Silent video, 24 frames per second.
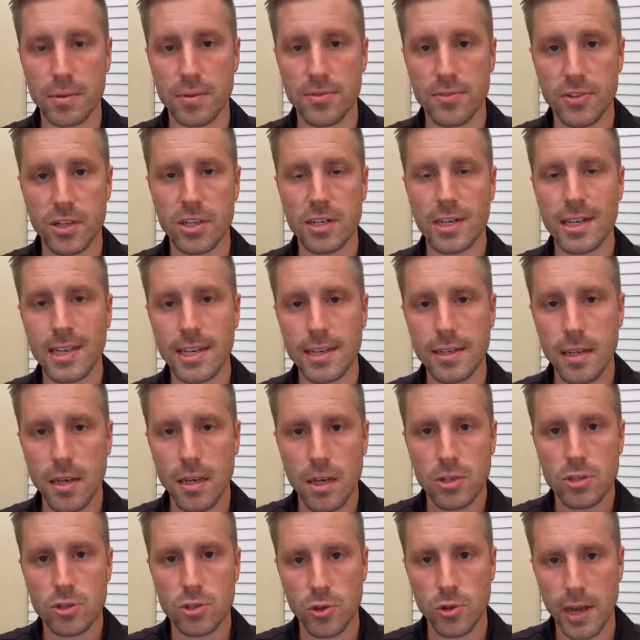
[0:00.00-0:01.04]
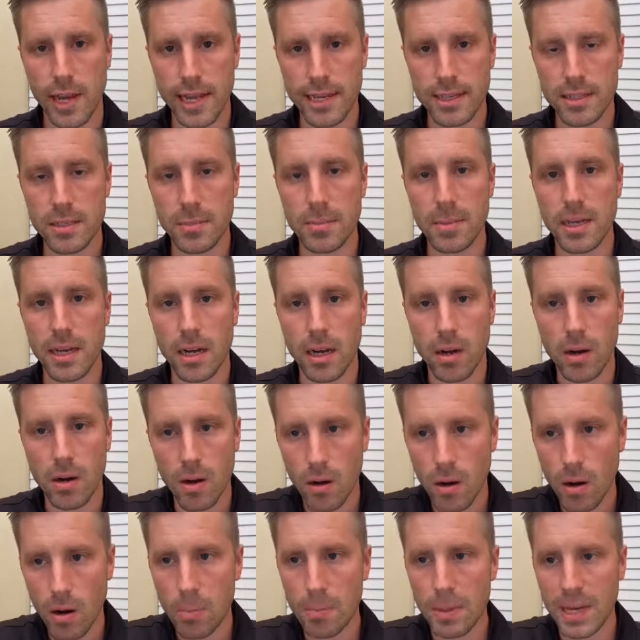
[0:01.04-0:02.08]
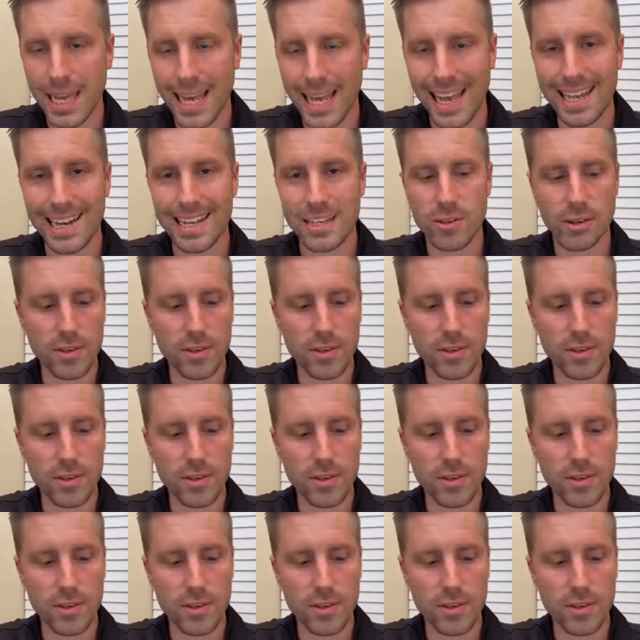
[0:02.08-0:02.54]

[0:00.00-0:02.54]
If you're going to get trained to be a car mechanic,